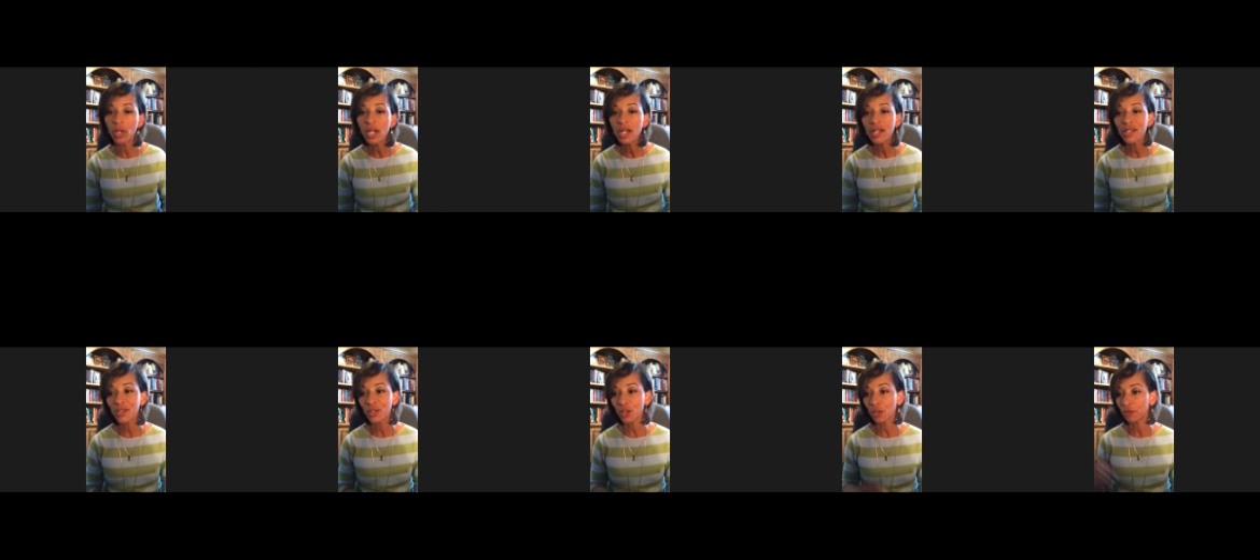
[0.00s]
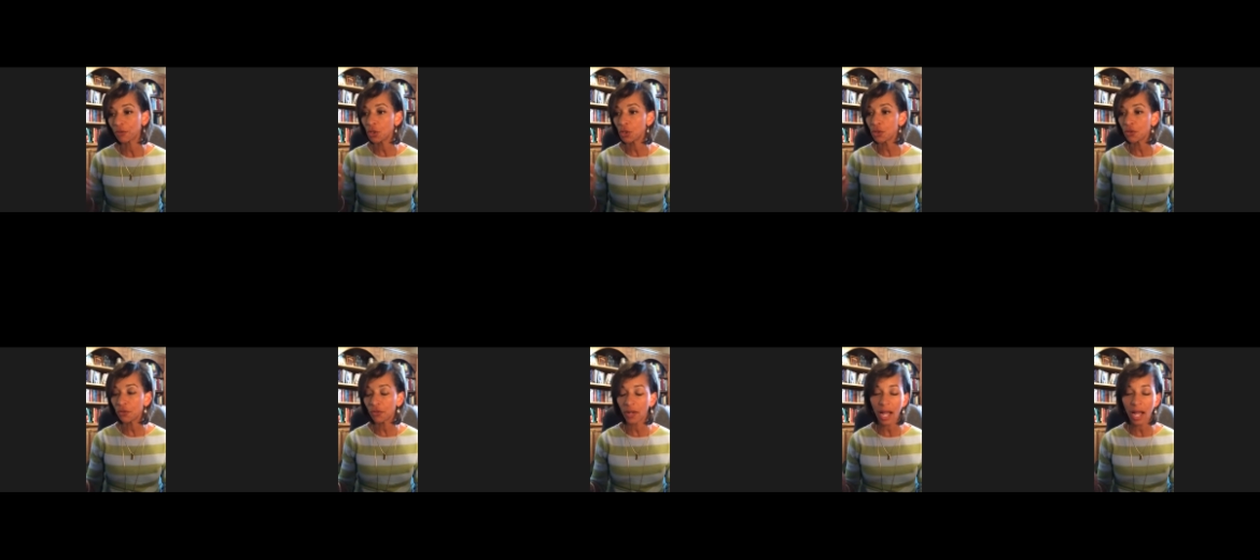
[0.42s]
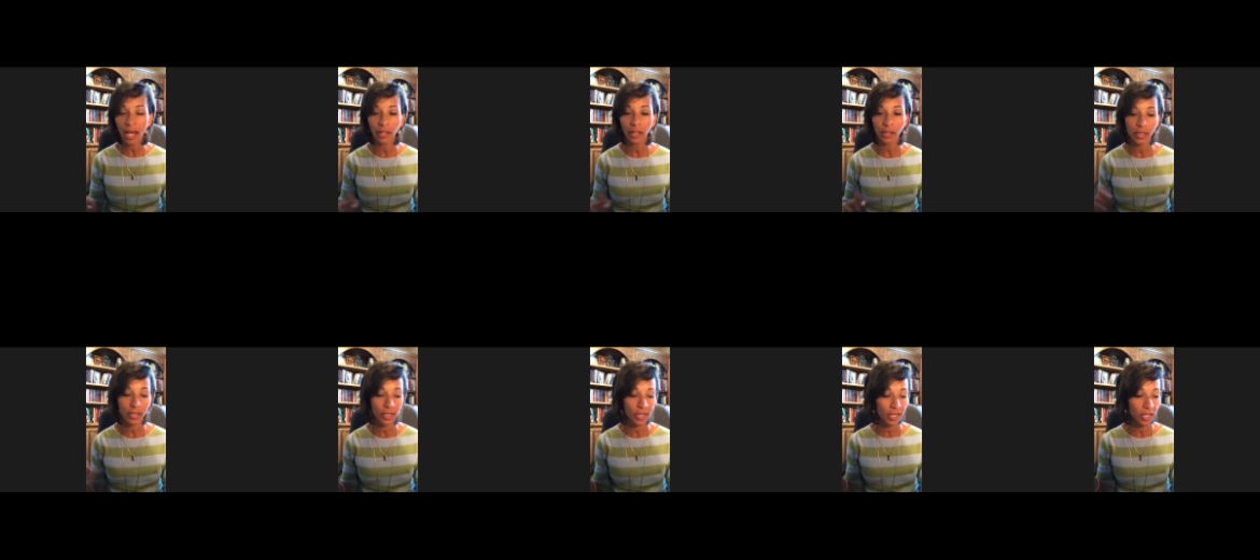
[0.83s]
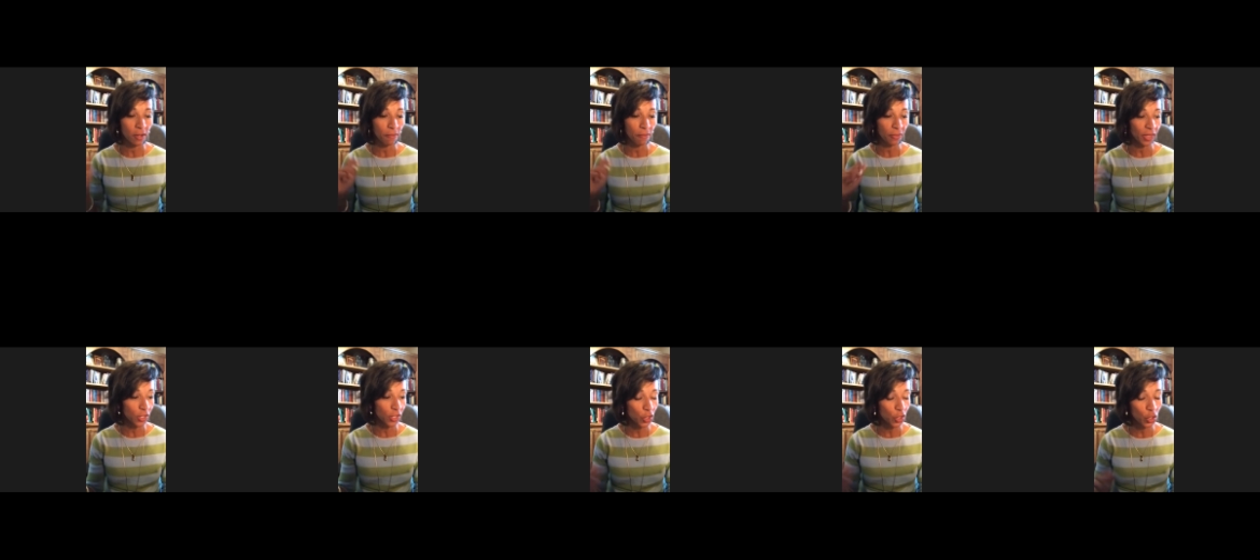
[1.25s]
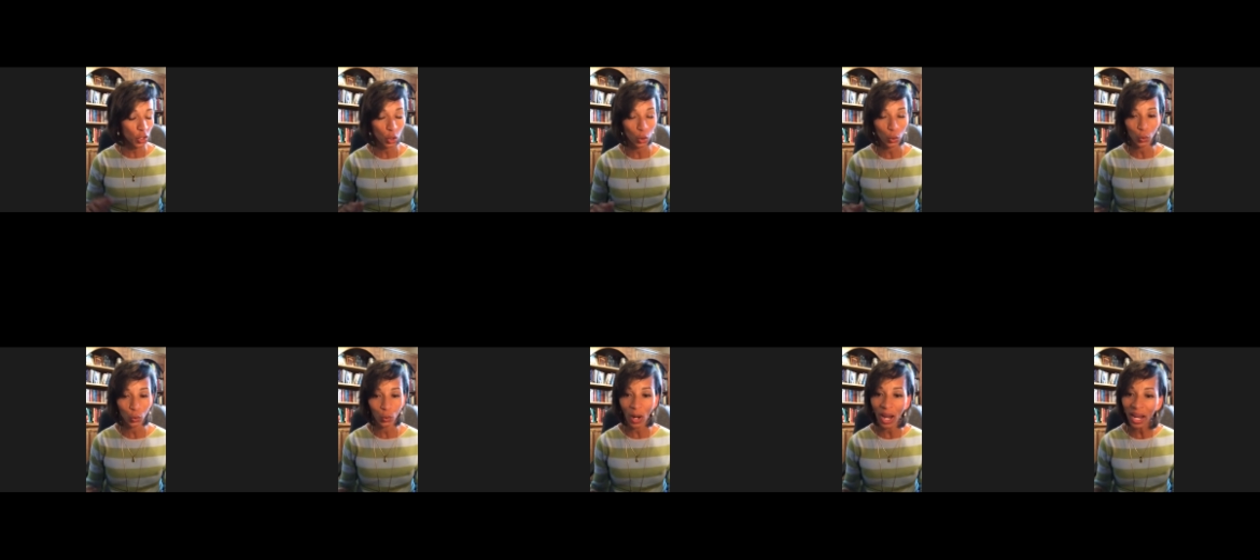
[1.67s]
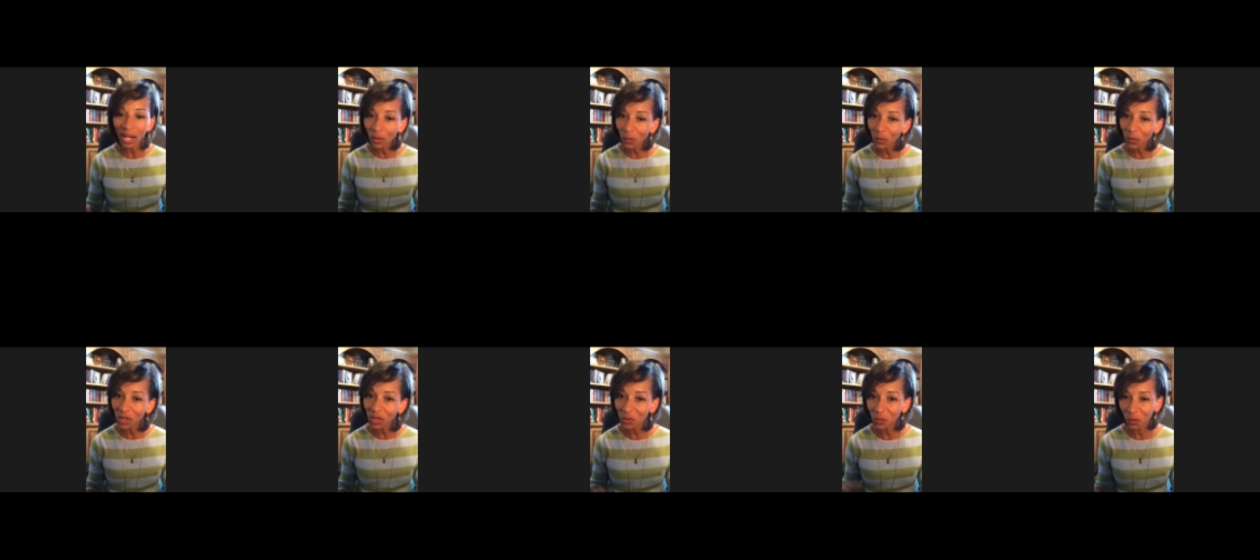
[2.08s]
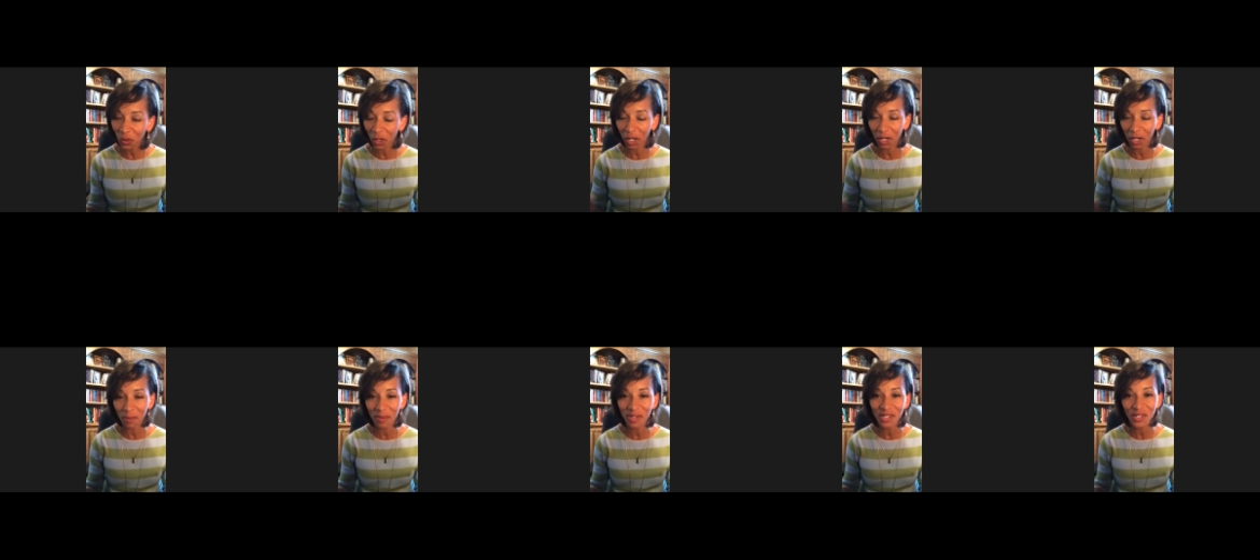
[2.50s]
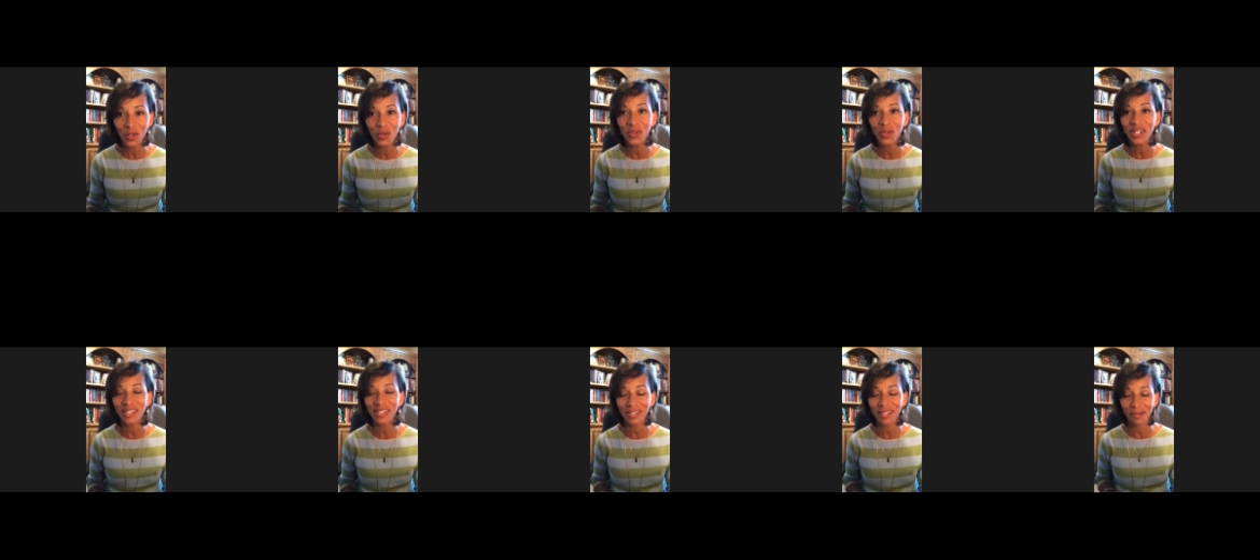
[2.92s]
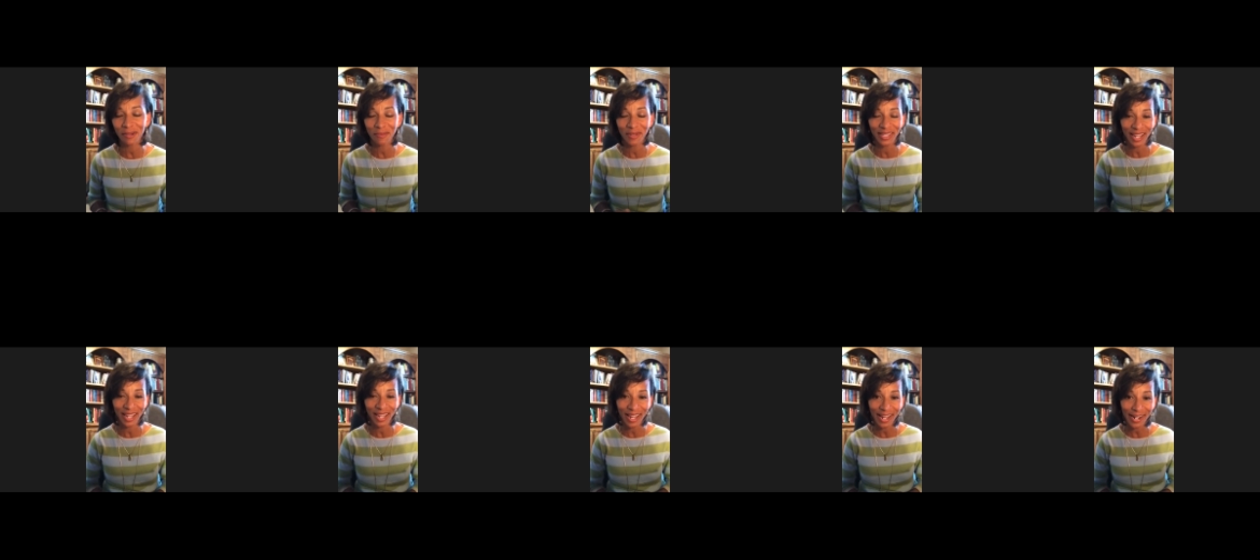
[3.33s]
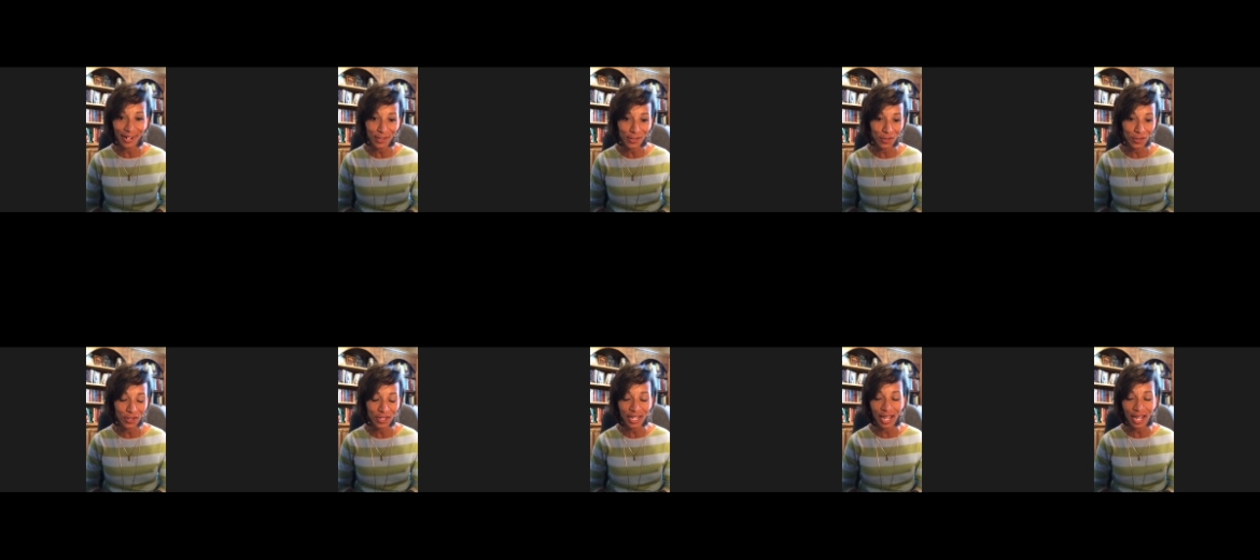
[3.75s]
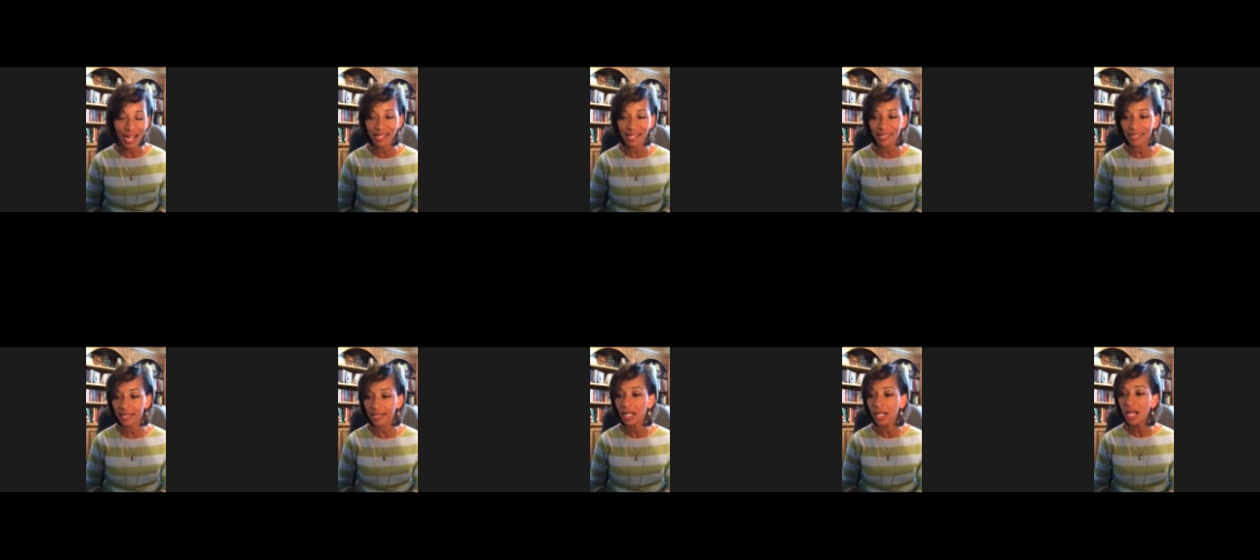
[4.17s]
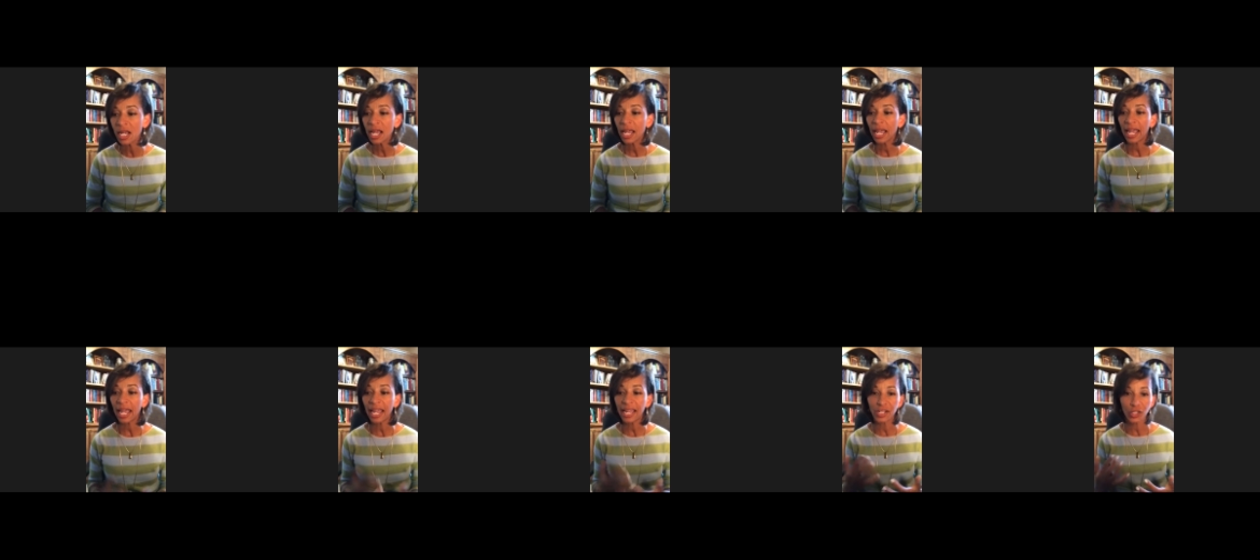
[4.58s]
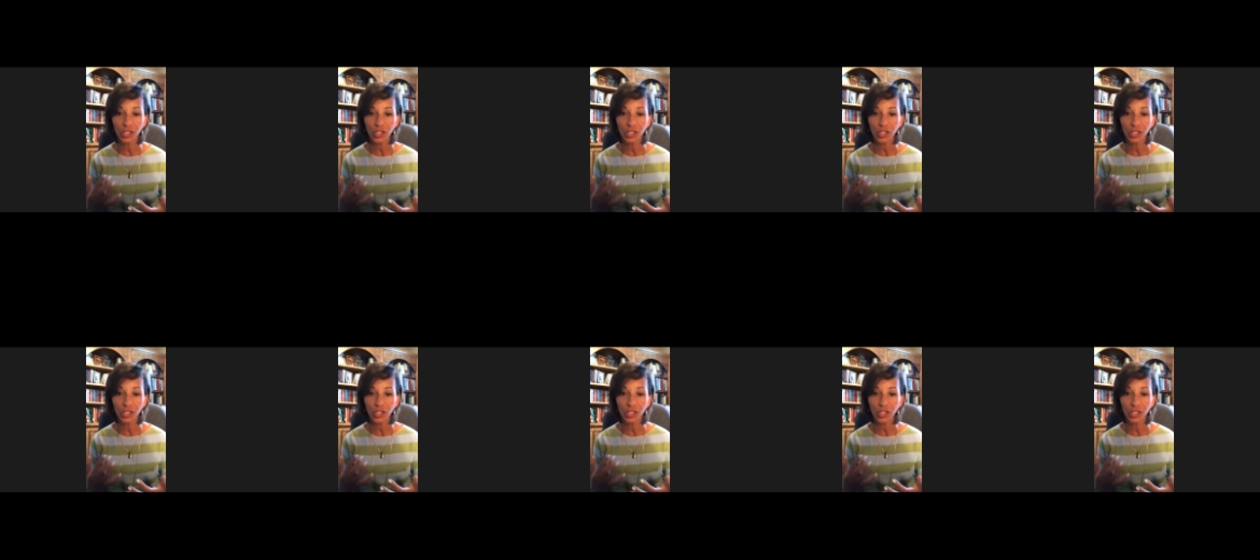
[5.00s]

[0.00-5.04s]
So if you've got something to write with, we're going to be doing some of the exercises and